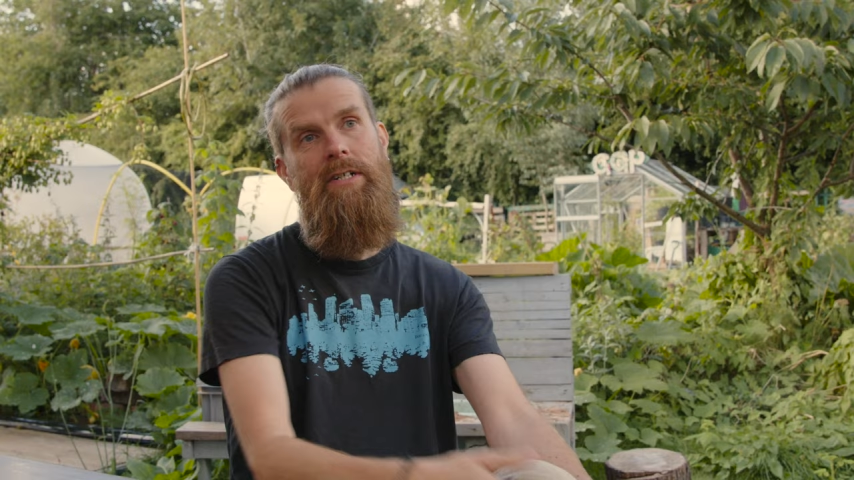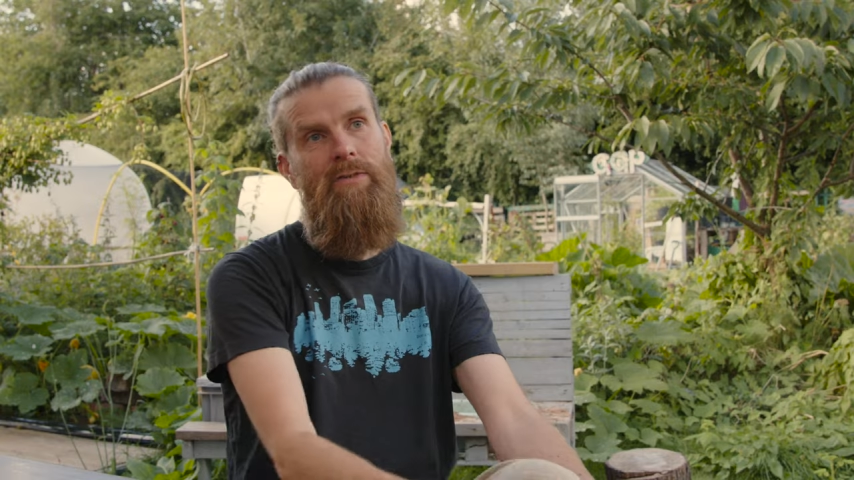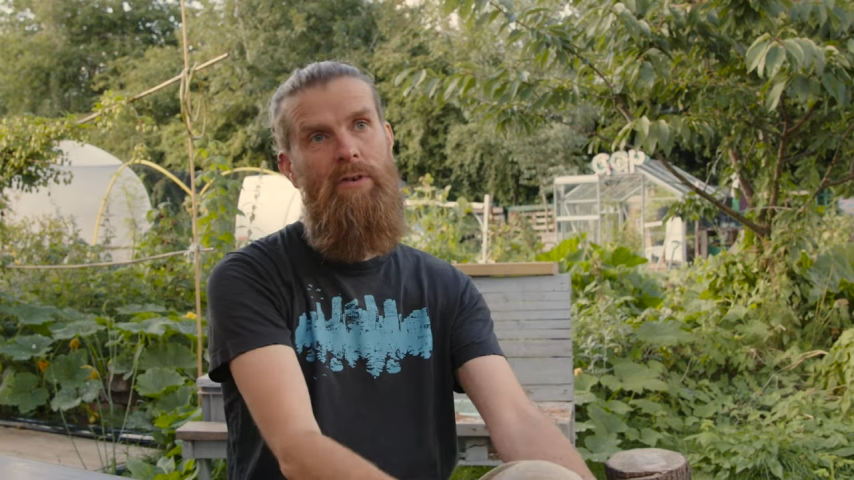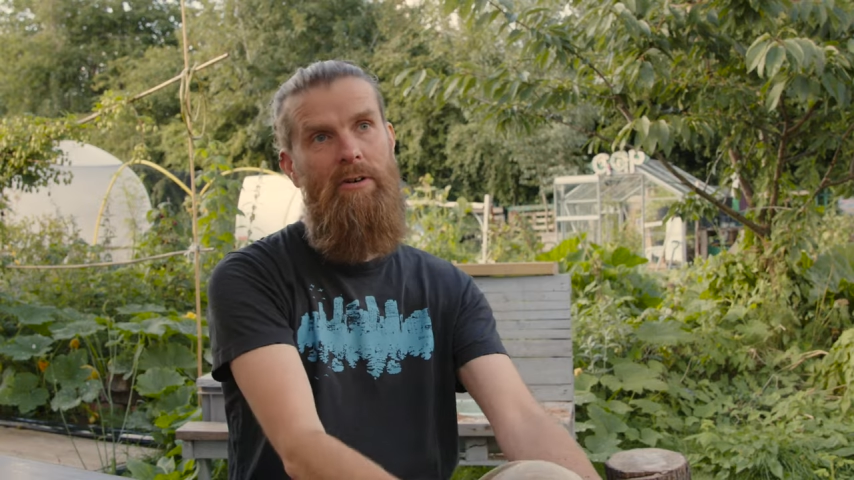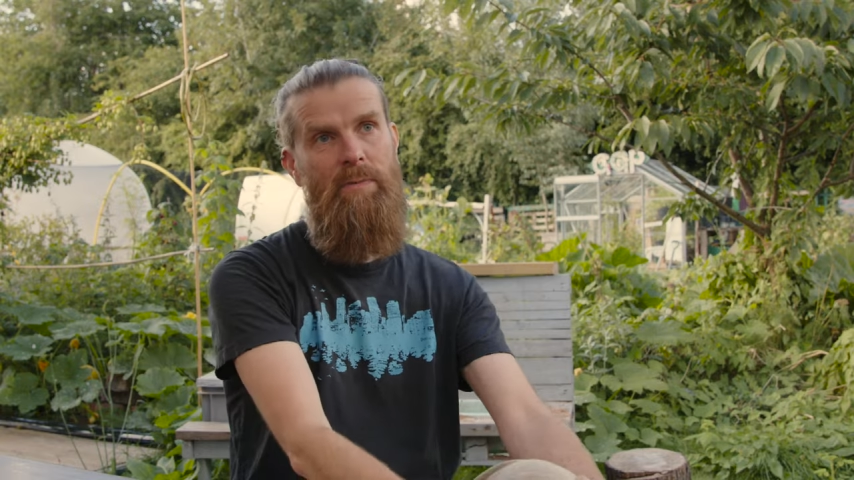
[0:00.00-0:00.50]

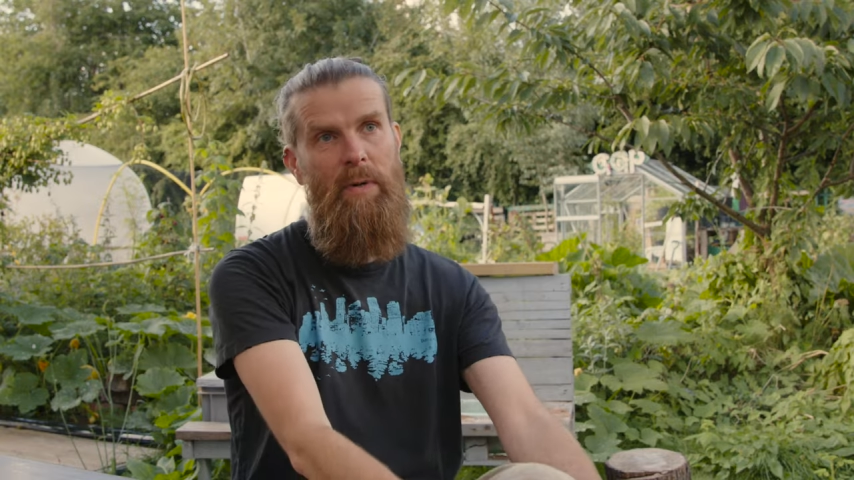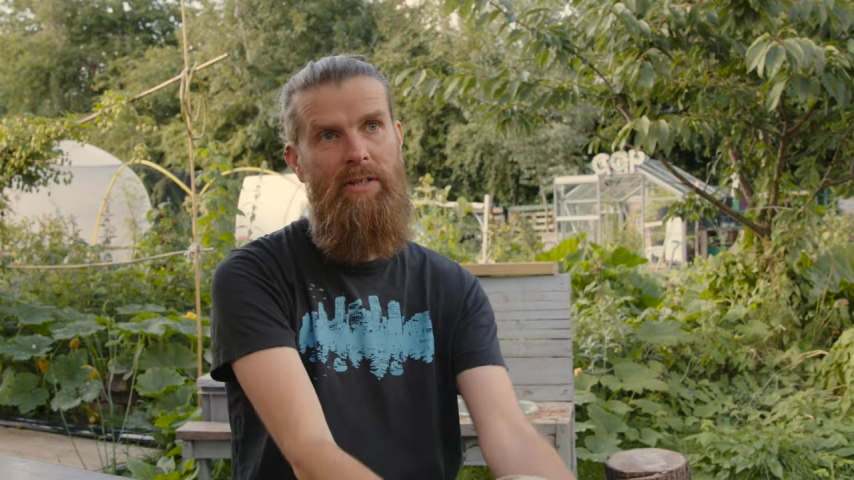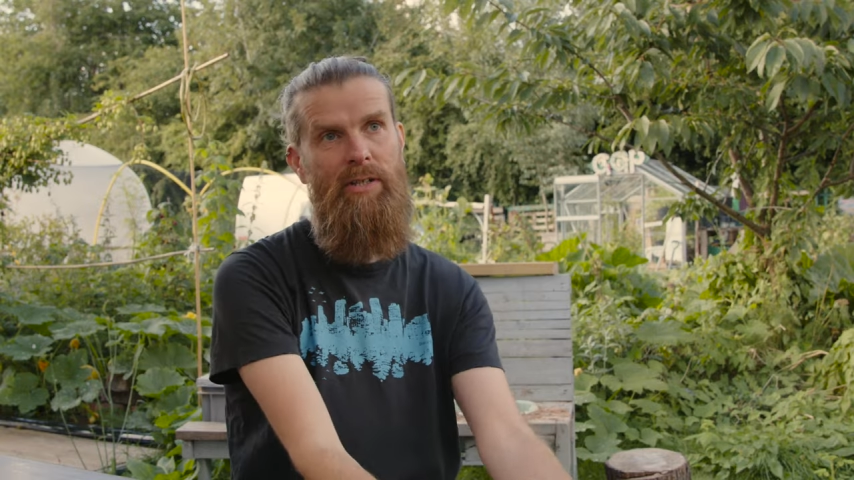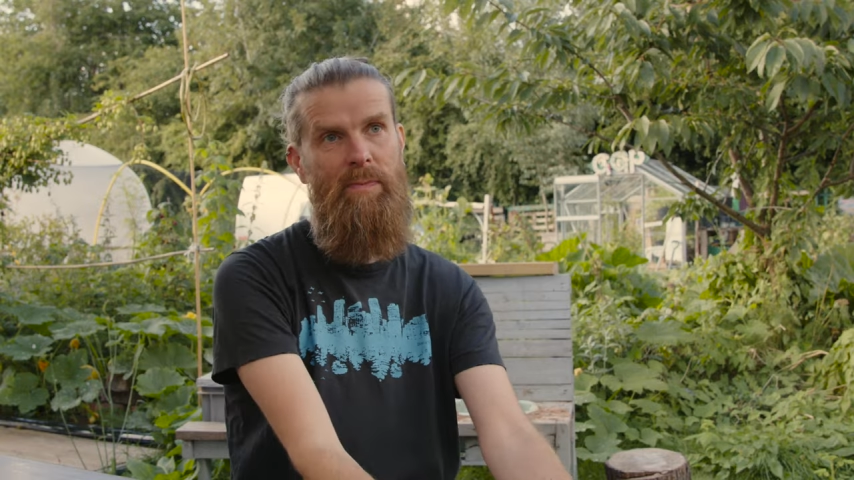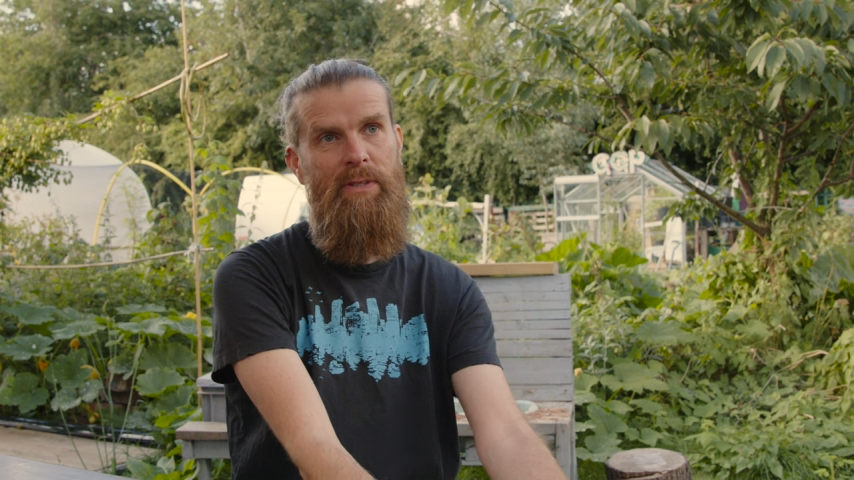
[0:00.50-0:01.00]
as far as
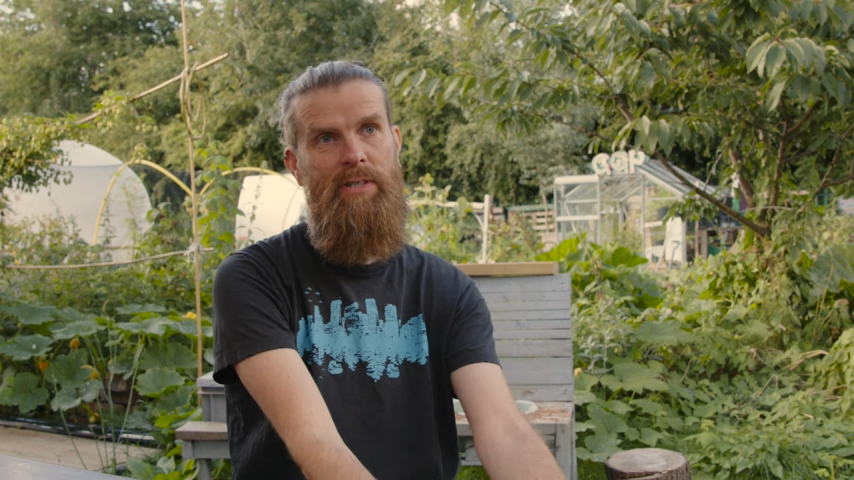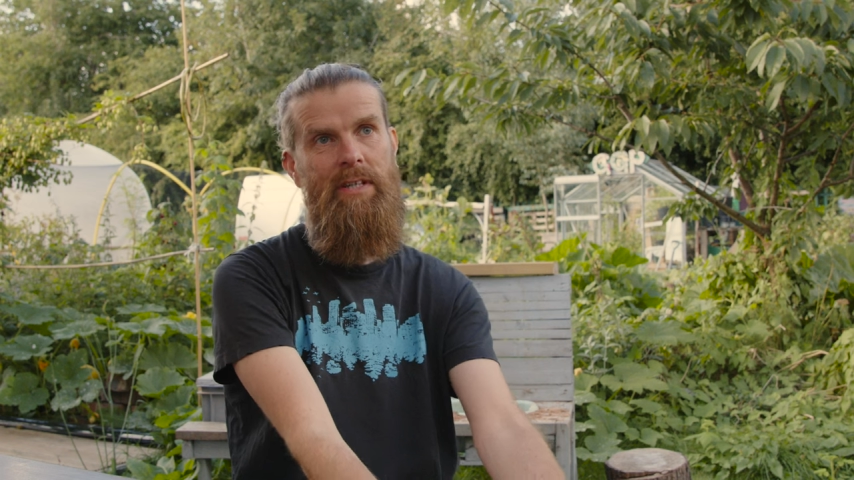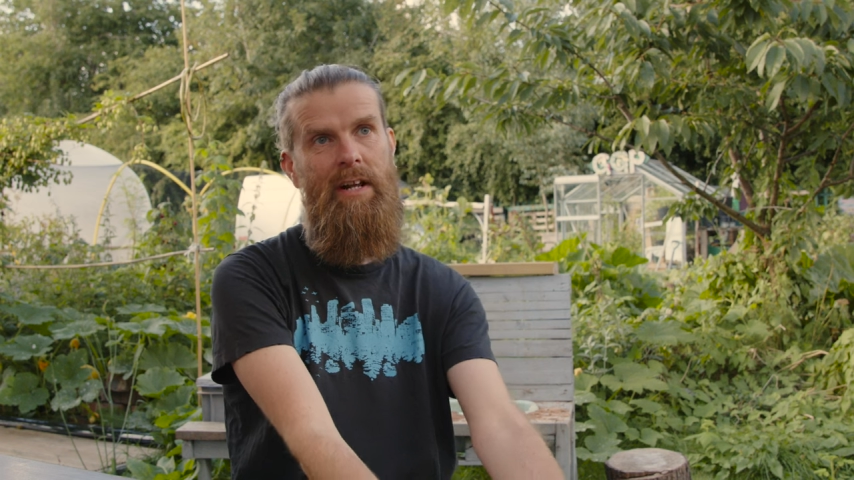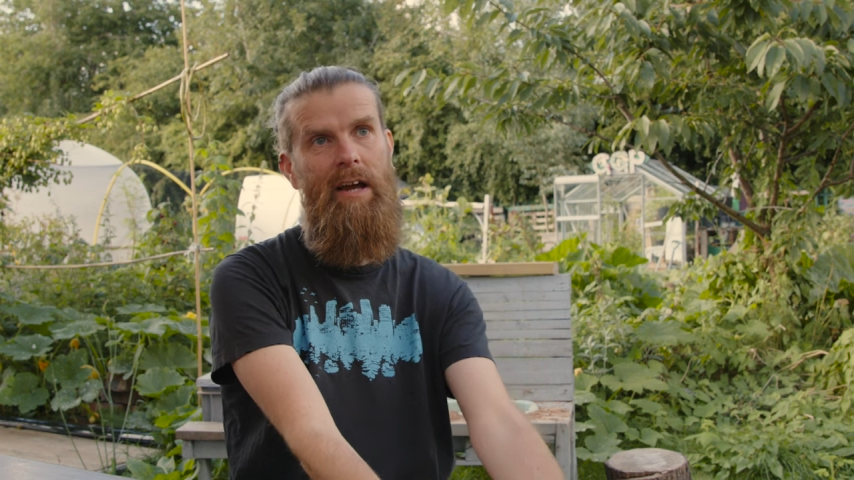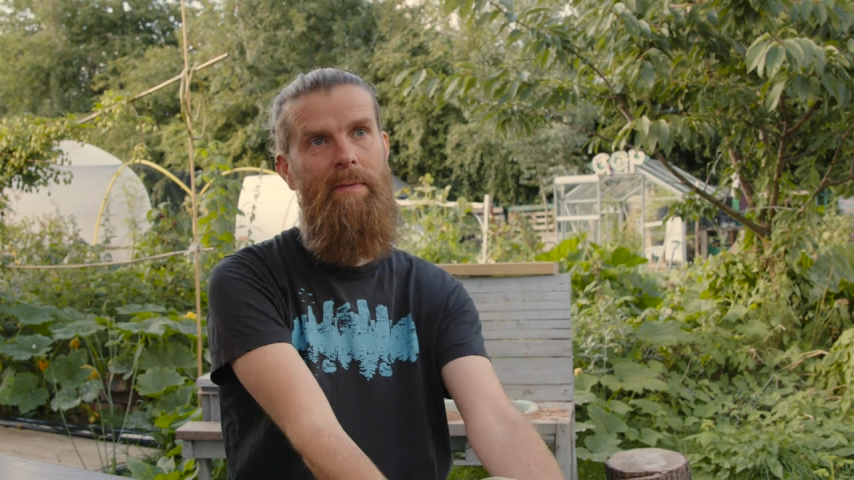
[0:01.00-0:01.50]
participants in
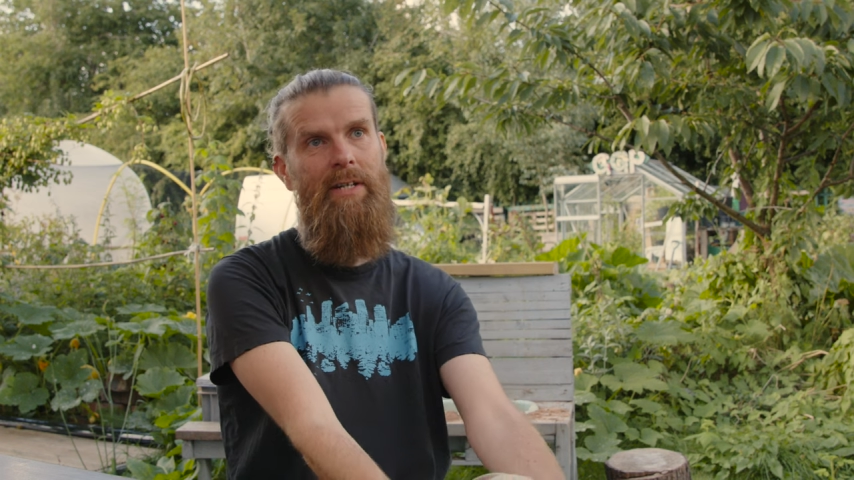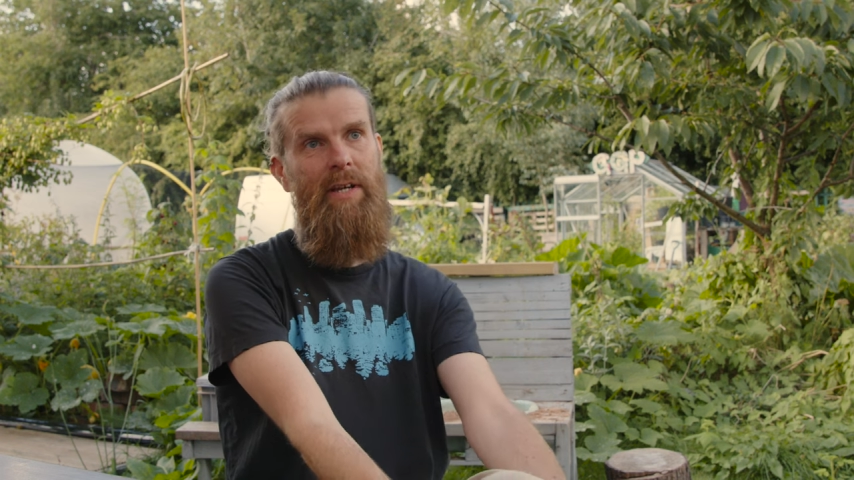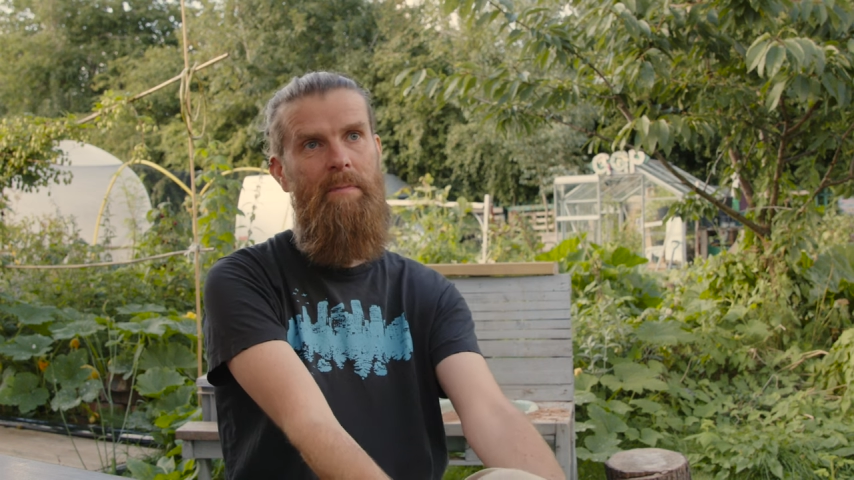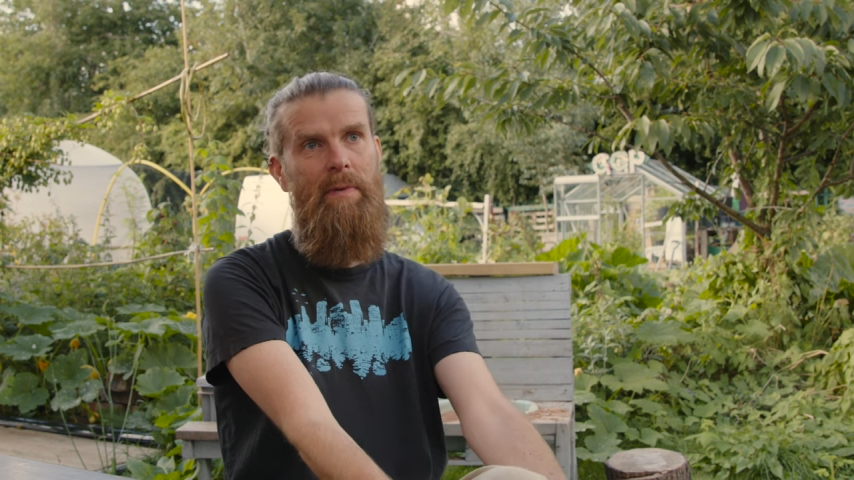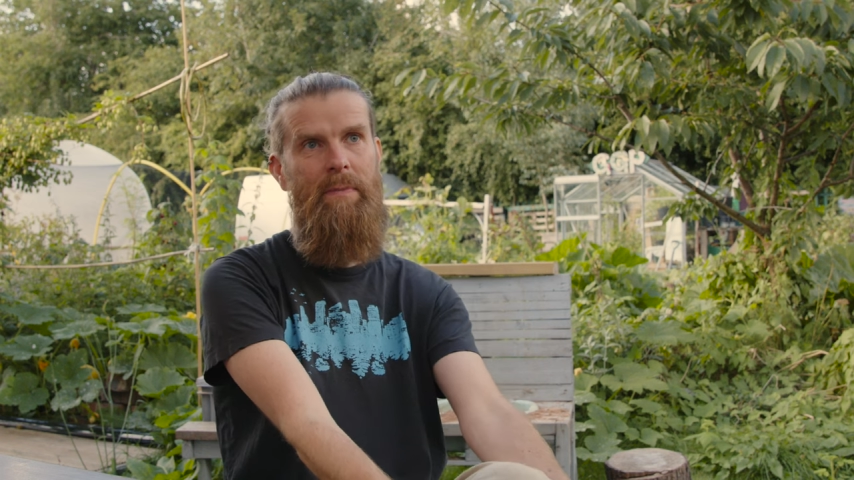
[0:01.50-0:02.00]
the Climate Assembly,